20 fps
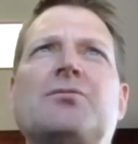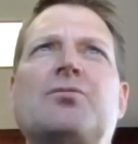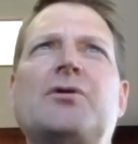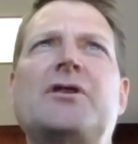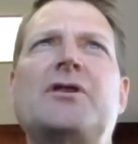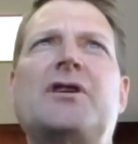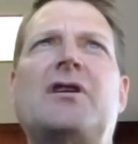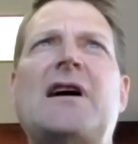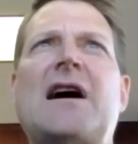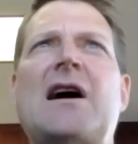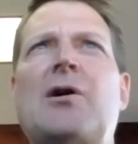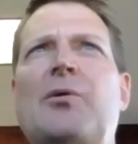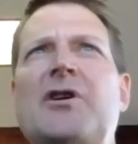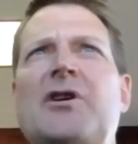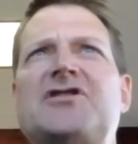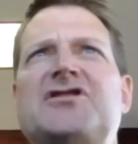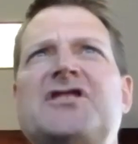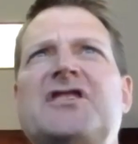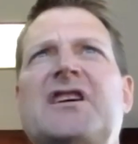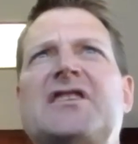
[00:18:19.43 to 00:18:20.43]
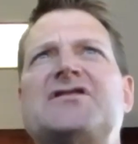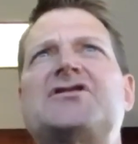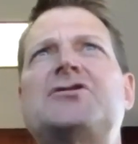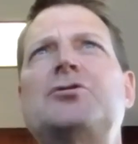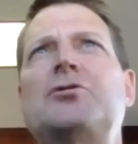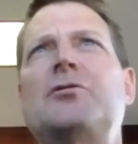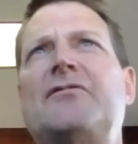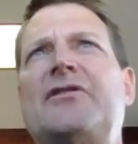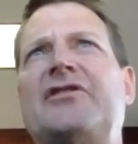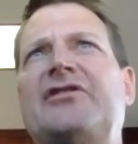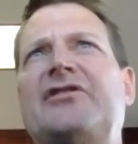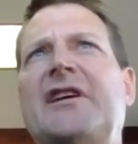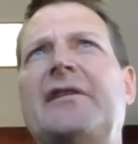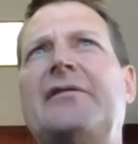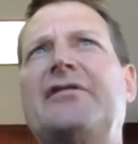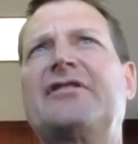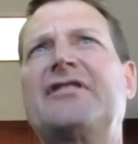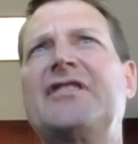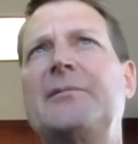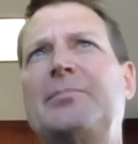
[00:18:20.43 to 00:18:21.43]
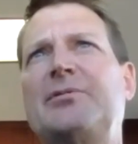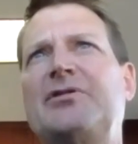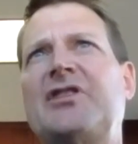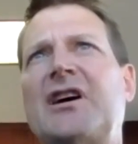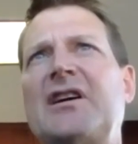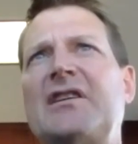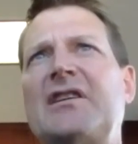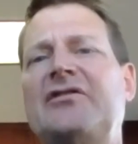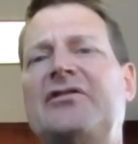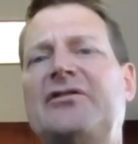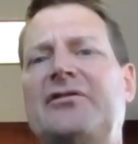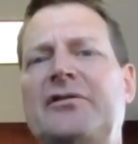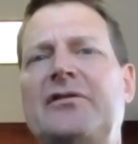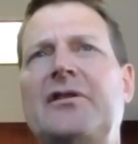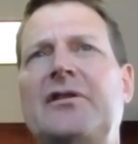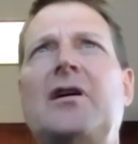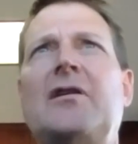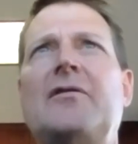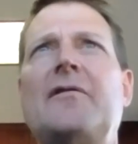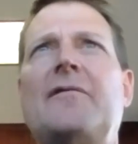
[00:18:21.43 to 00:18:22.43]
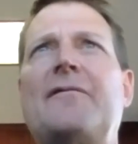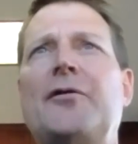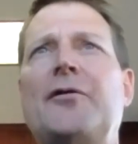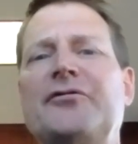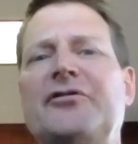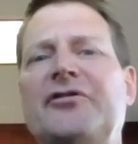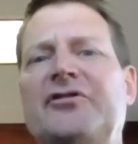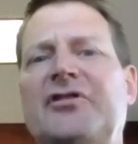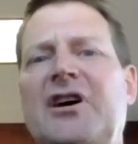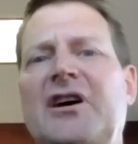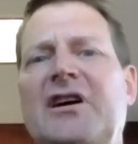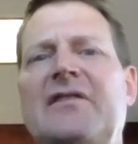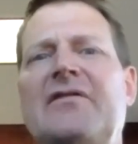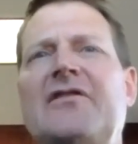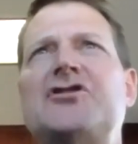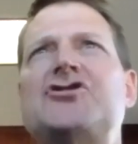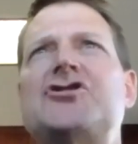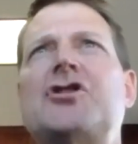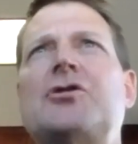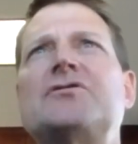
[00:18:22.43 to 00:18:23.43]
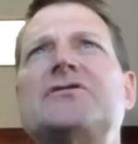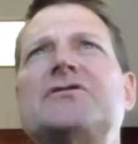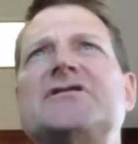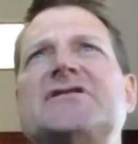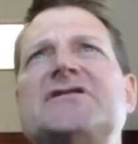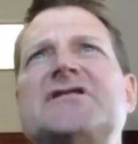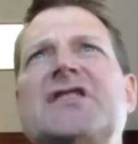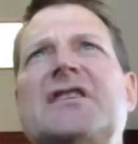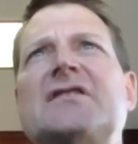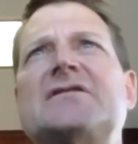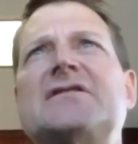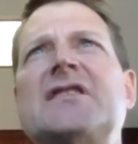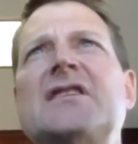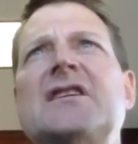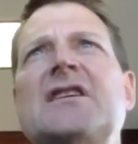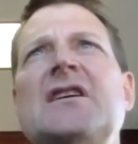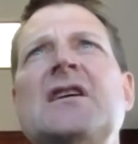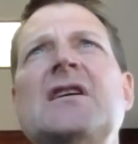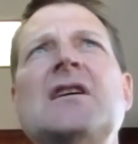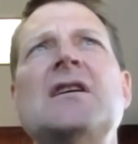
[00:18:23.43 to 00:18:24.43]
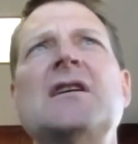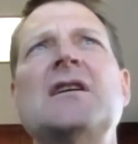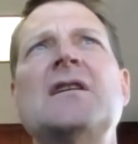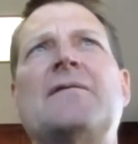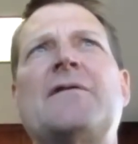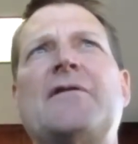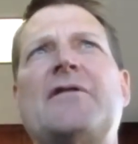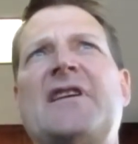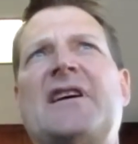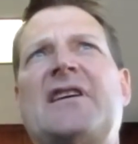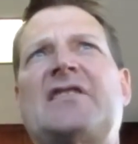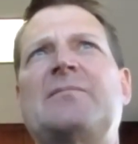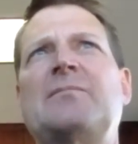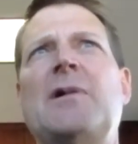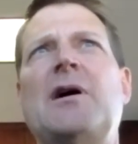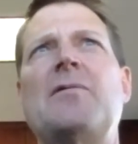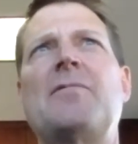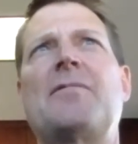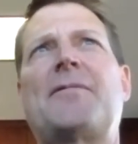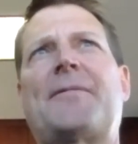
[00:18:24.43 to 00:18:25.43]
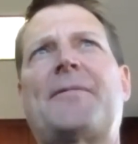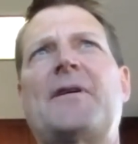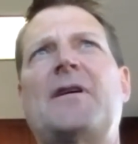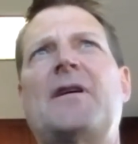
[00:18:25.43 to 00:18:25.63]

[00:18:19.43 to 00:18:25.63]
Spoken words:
We are outreaching at two of the safe sleep sites, the Fulton site and the Jones site, for the next month.